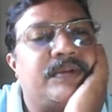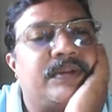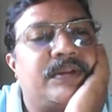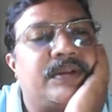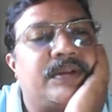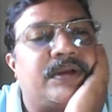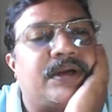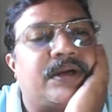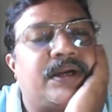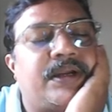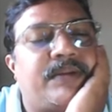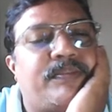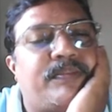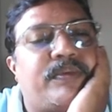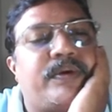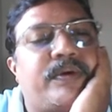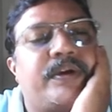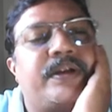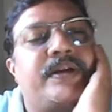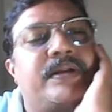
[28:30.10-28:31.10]
Second
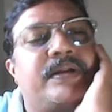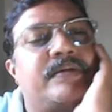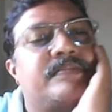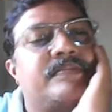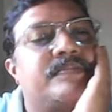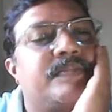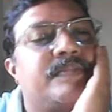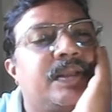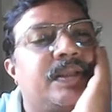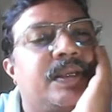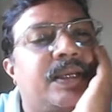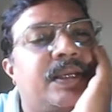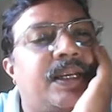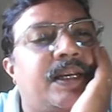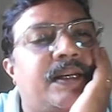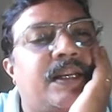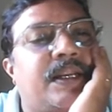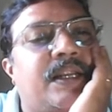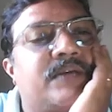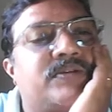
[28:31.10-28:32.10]
point,
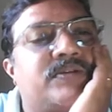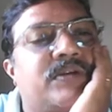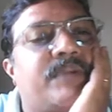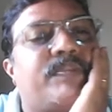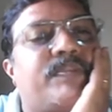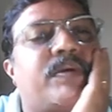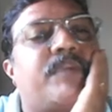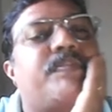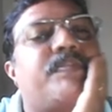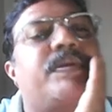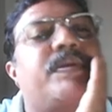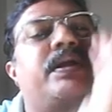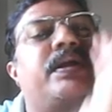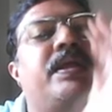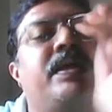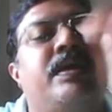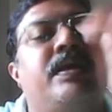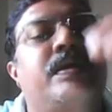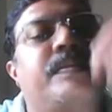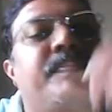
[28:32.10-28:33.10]
intellectual
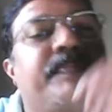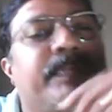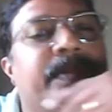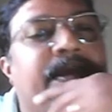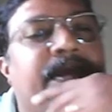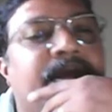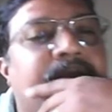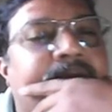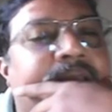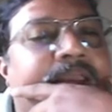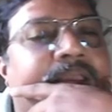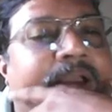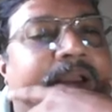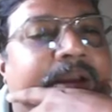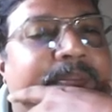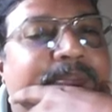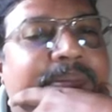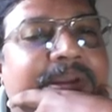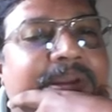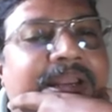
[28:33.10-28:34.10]
property
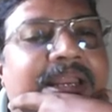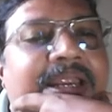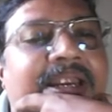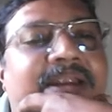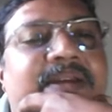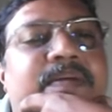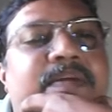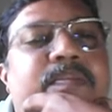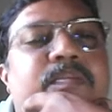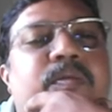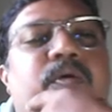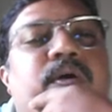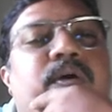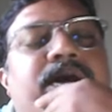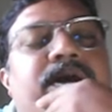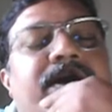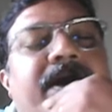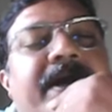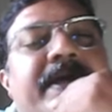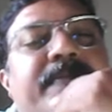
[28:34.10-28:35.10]
appellate
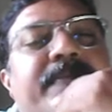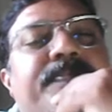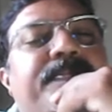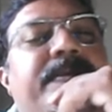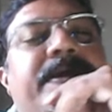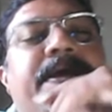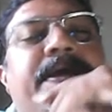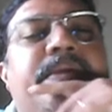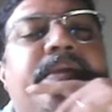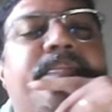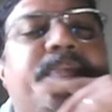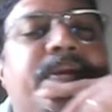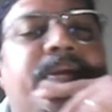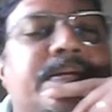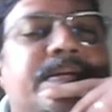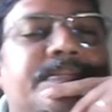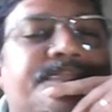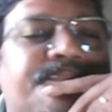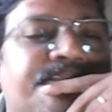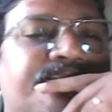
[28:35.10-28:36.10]
board, IPAB.
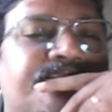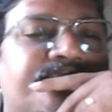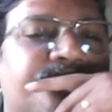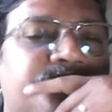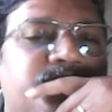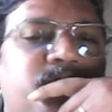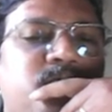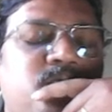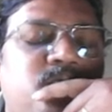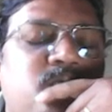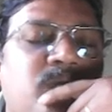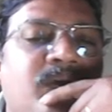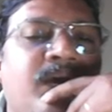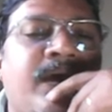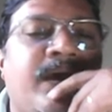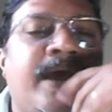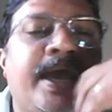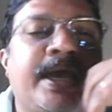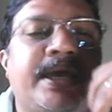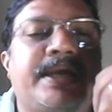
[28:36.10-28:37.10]

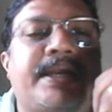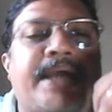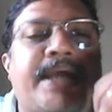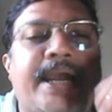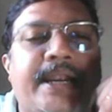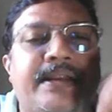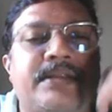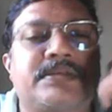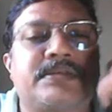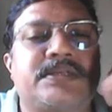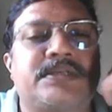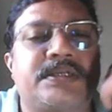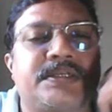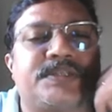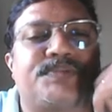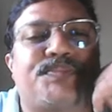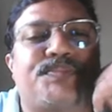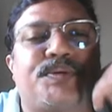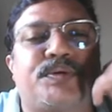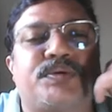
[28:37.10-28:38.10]
It handles
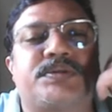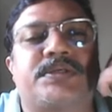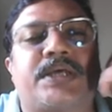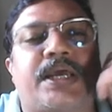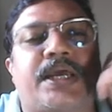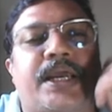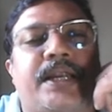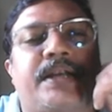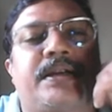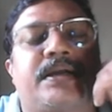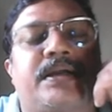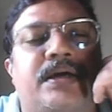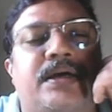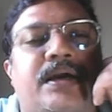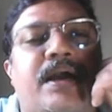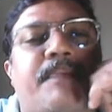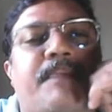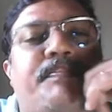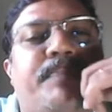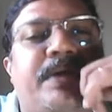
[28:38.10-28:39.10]
disputes and
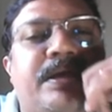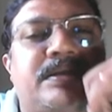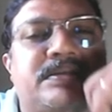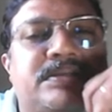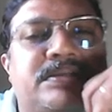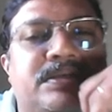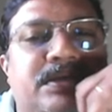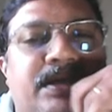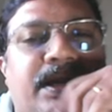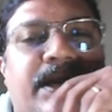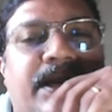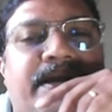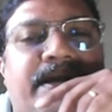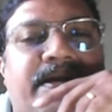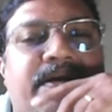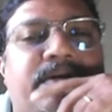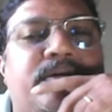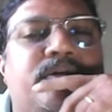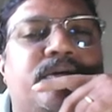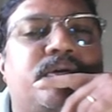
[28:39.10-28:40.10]
appeals
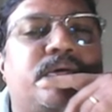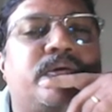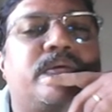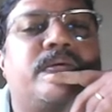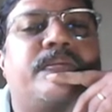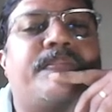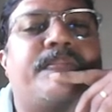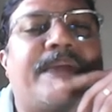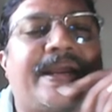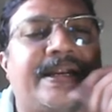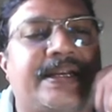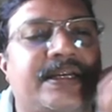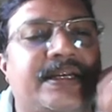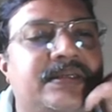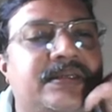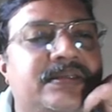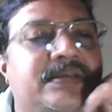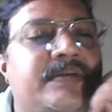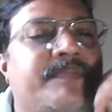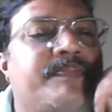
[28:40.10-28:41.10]
related to
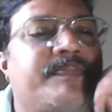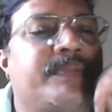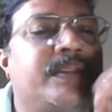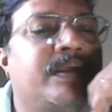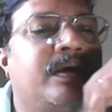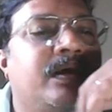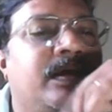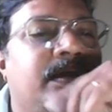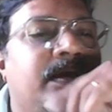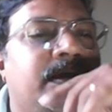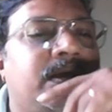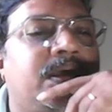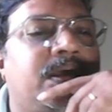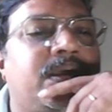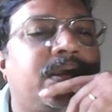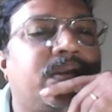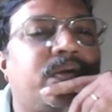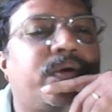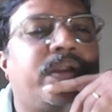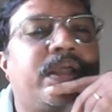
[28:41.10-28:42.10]
patents,
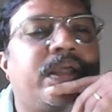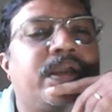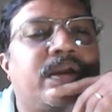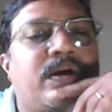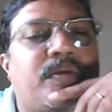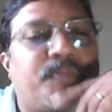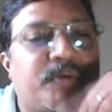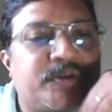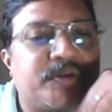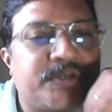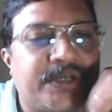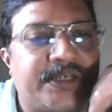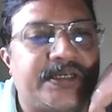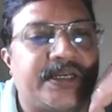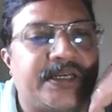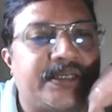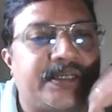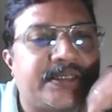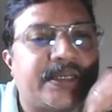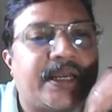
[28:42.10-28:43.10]
including
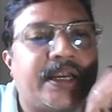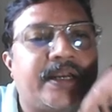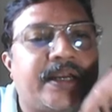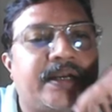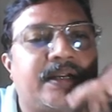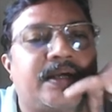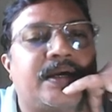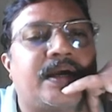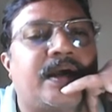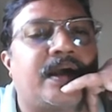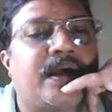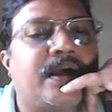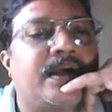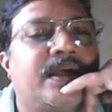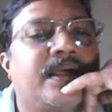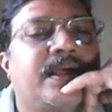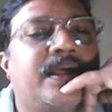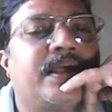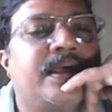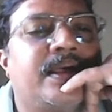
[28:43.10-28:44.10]
oppositions and
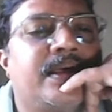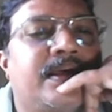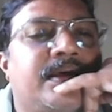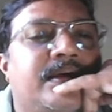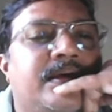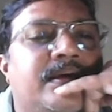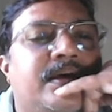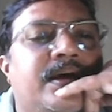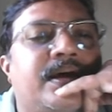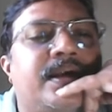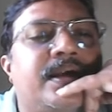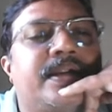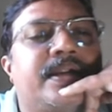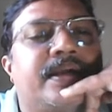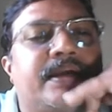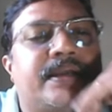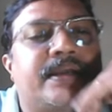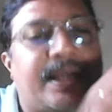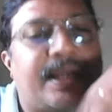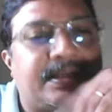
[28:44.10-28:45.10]

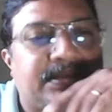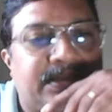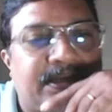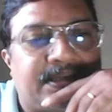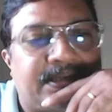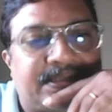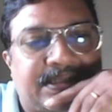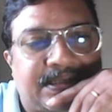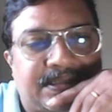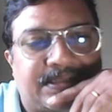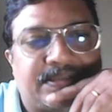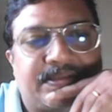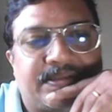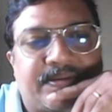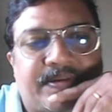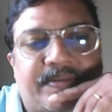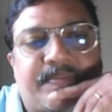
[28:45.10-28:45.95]
cancellations.